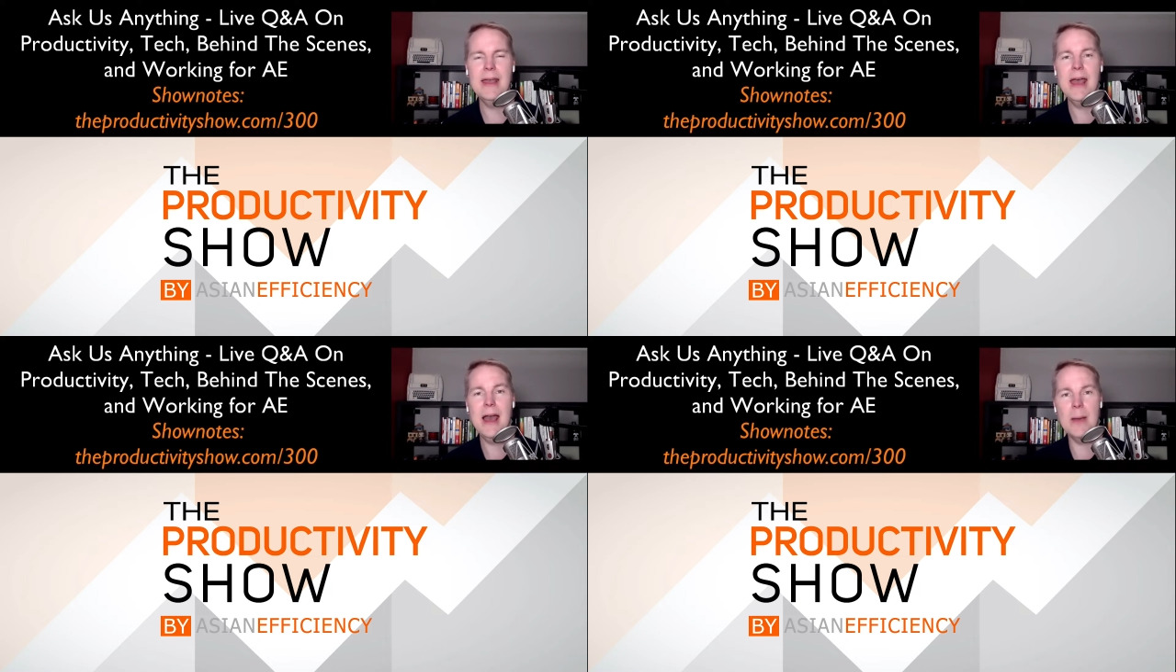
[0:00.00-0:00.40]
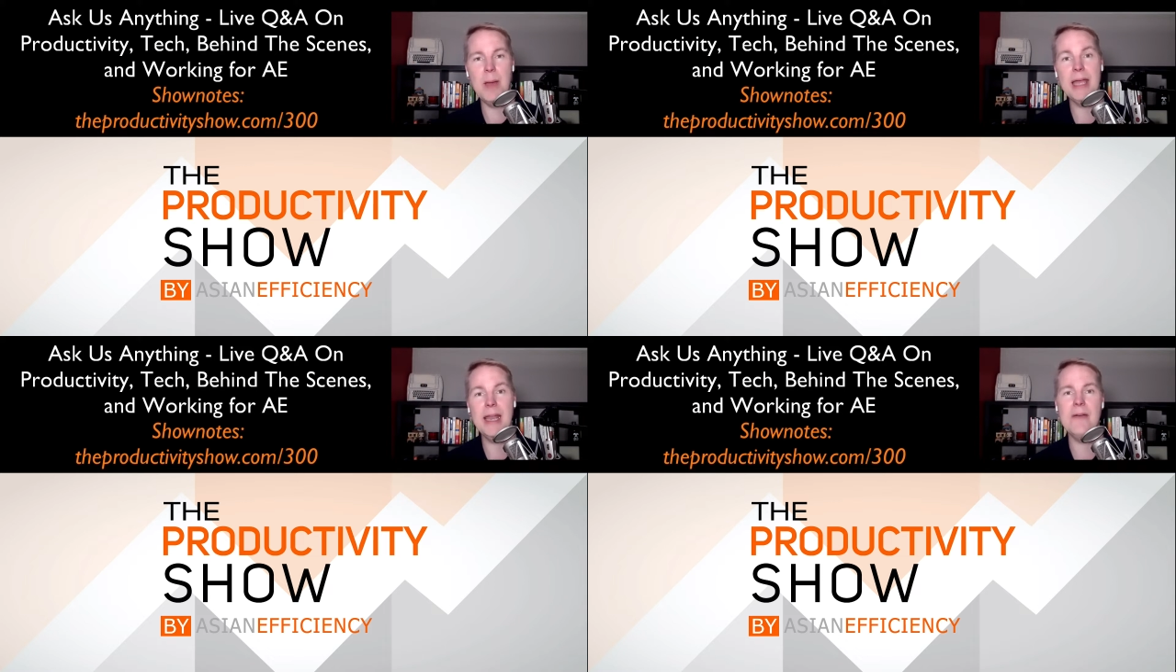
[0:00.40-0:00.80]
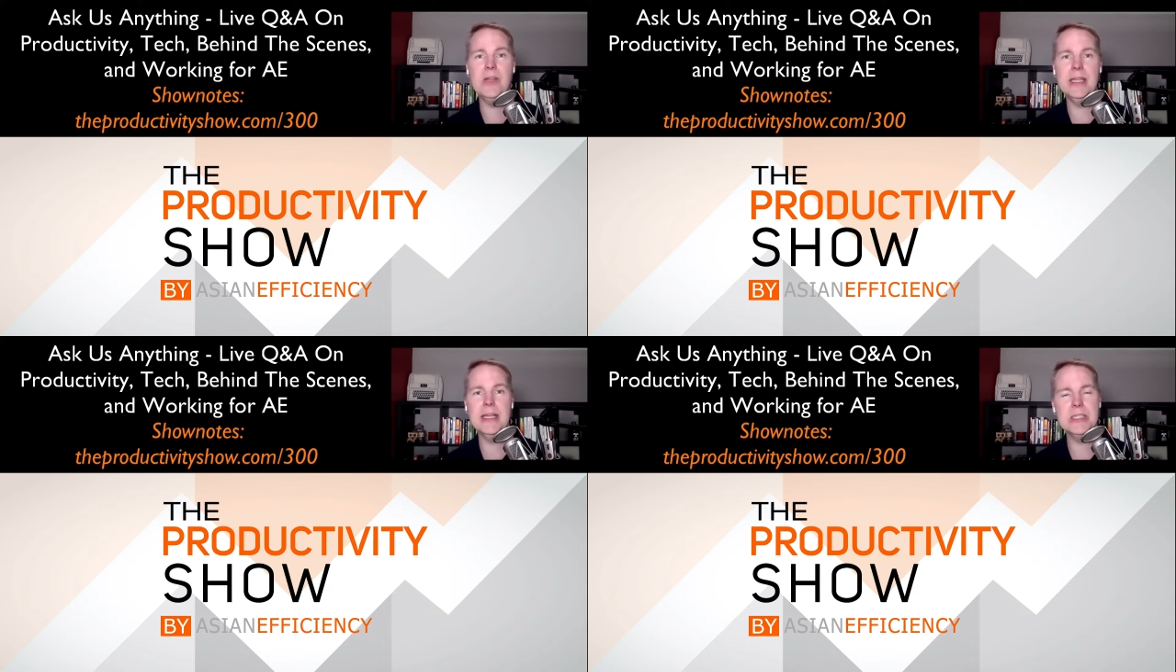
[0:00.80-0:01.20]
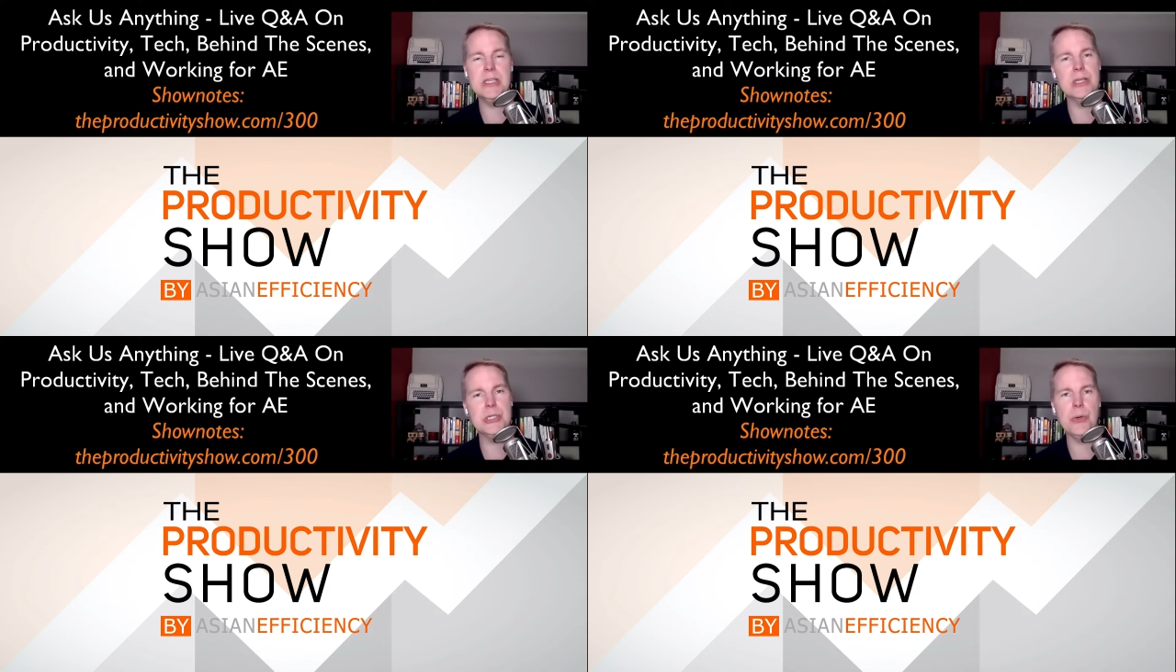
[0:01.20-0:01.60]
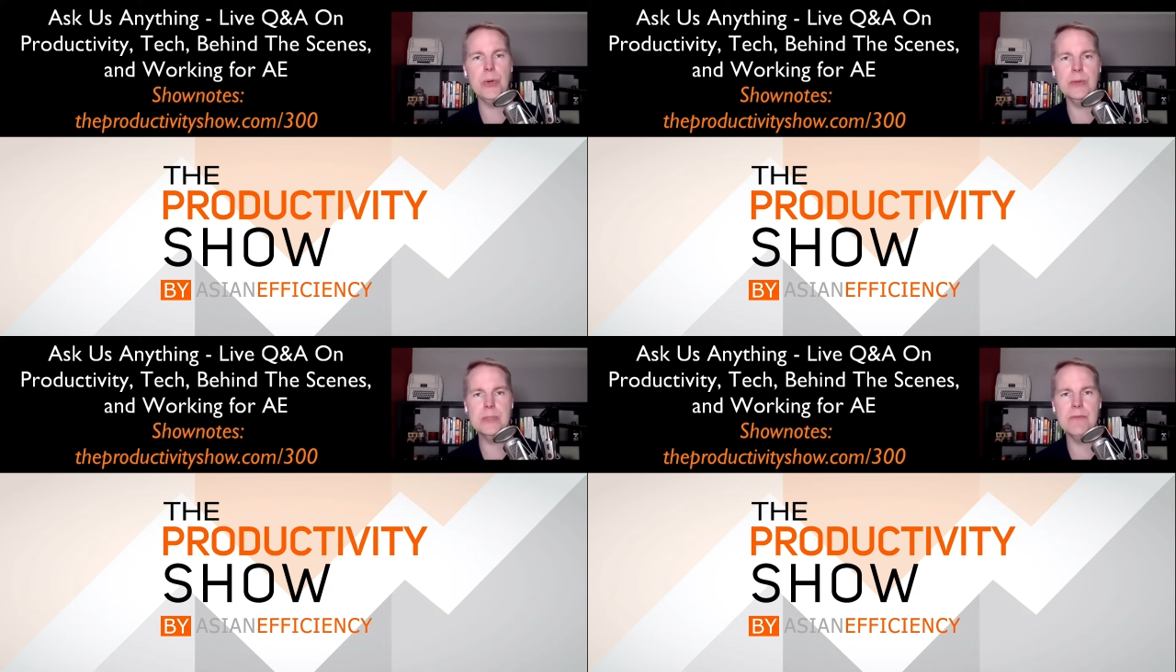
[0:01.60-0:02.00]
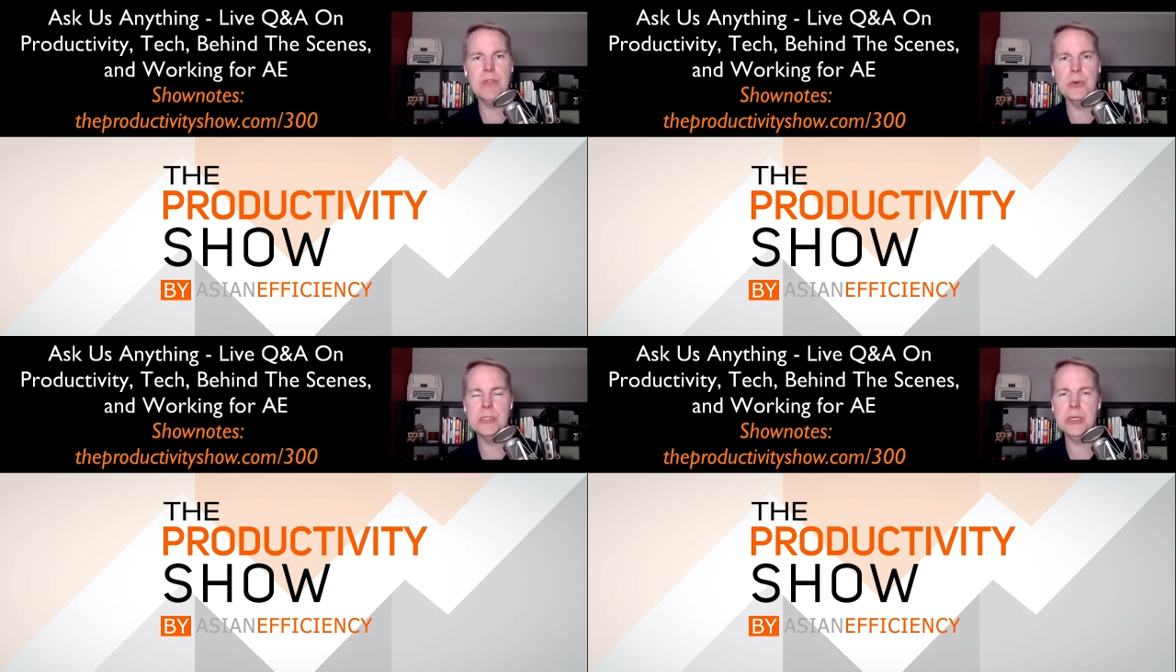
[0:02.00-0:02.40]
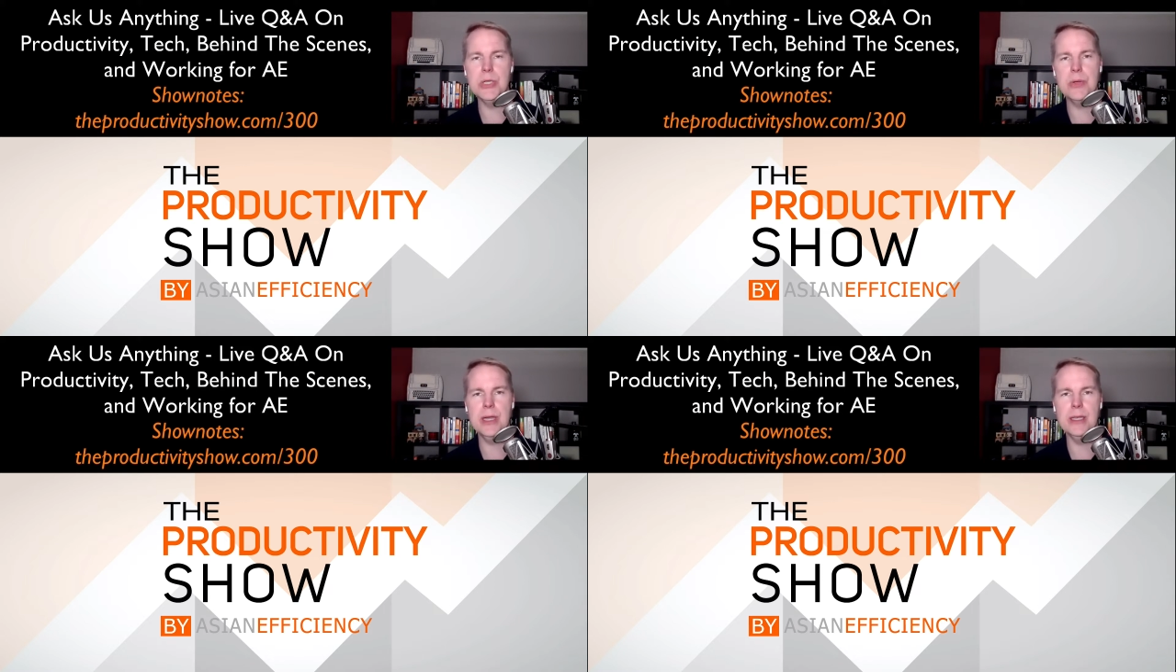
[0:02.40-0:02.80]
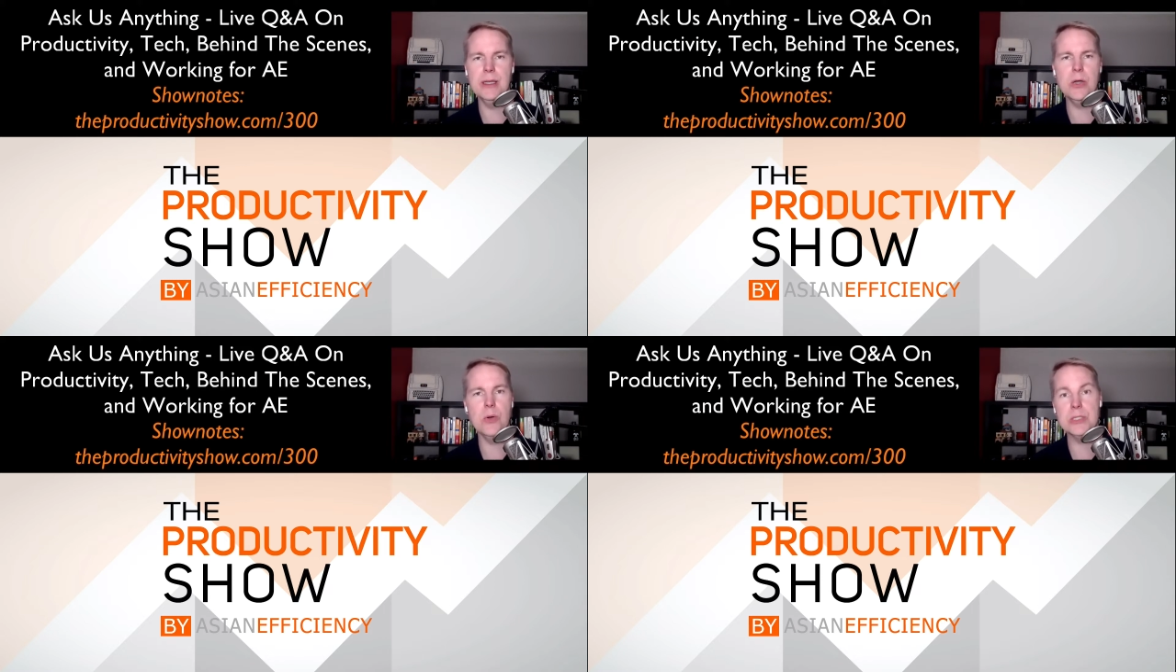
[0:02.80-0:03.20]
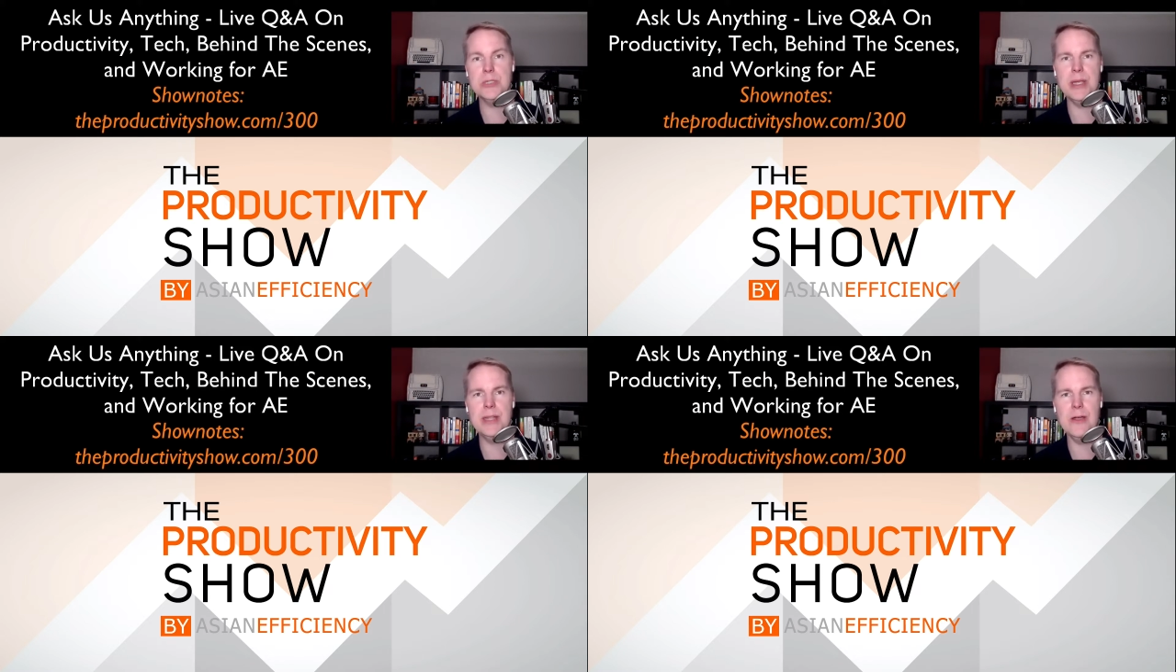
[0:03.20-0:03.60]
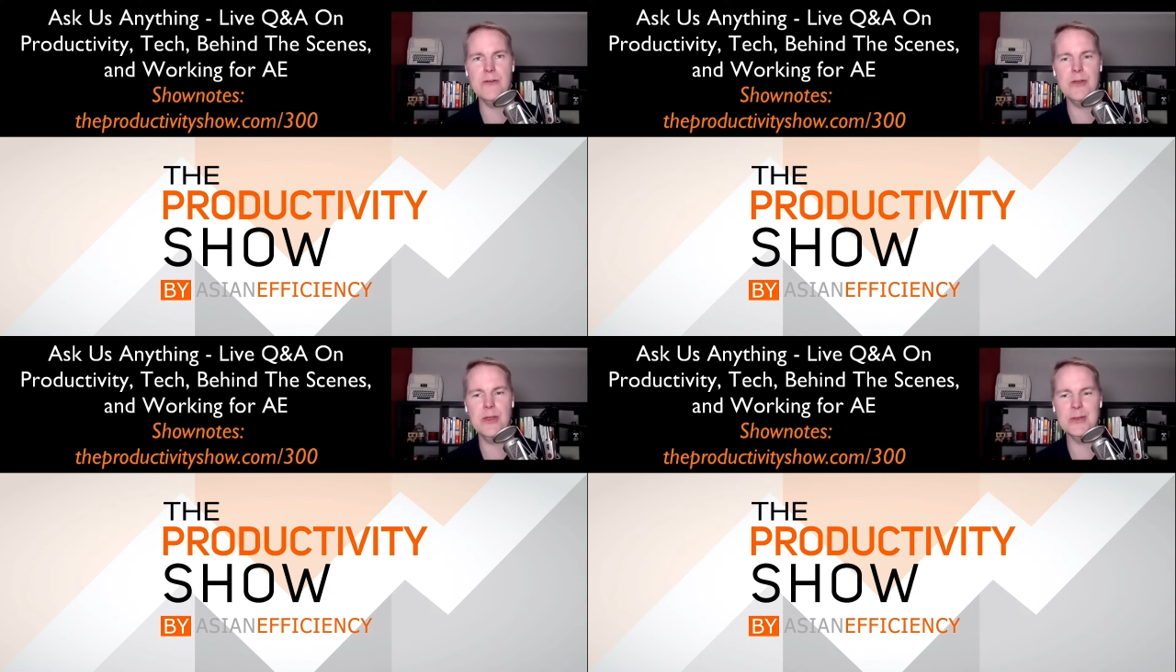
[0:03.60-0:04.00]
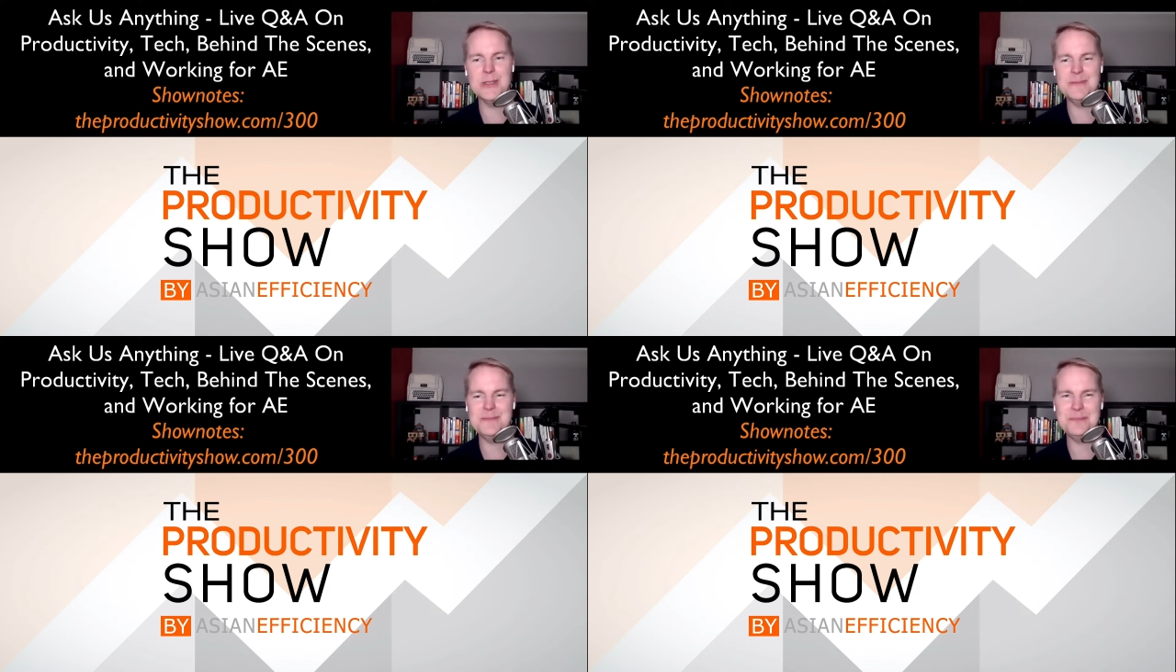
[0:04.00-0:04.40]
I'm going to have a list in the show notes of those, so you can go straight there for those.